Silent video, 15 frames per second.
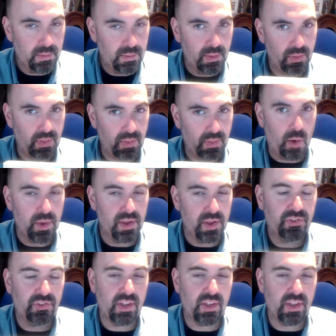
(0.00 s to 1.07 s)
that we
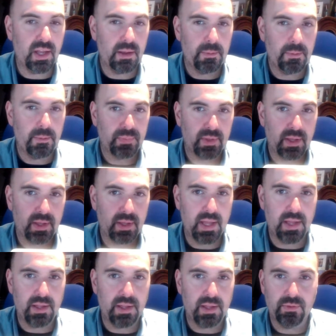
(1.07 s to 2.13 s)
see
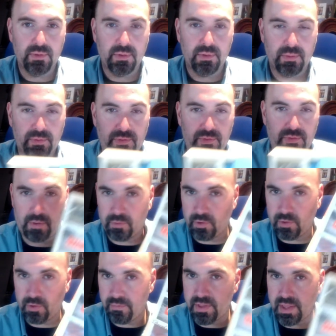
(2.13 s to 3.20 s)
in
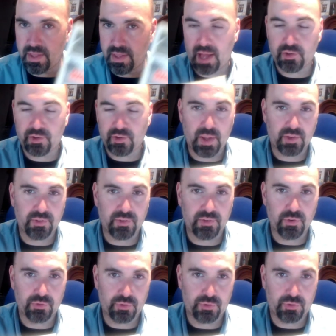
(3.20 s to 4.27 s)
several of the aspects of
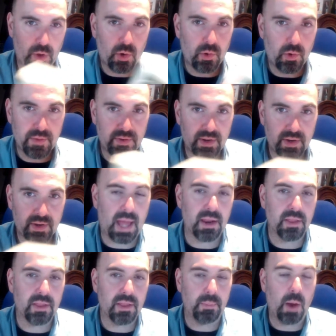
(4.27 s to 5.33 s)
the story, or even in
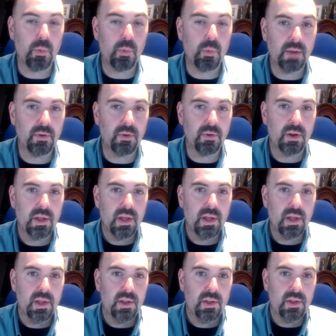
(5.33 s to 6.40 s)
Anathem. I would never
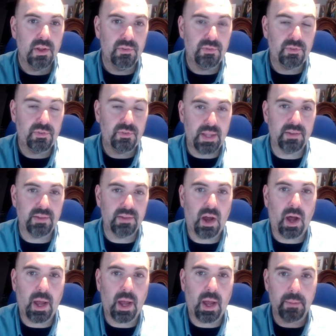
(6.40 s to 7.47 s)
spend
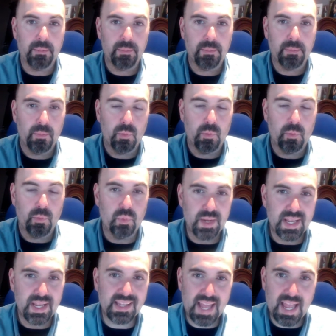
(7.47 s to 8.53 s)
time
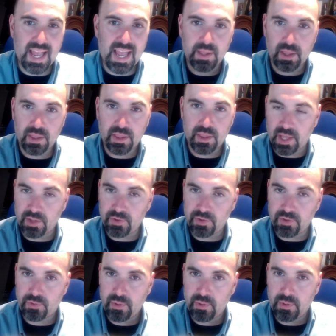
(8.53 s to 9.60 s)
renaming
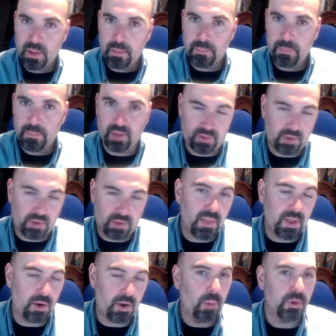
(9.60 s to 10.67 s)
things because I
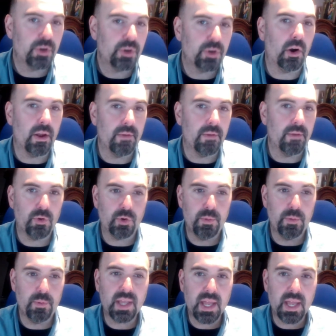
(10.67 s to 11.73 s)
find that arbitrary. If you're
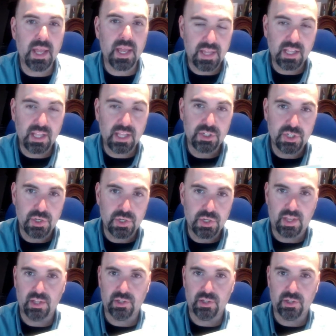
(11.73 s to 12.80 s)
communicating in English, use
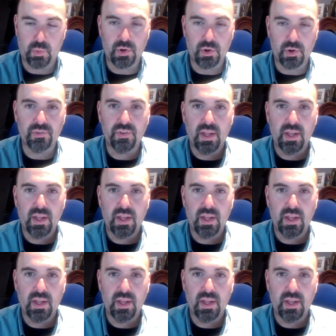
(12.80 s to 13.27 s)
English words.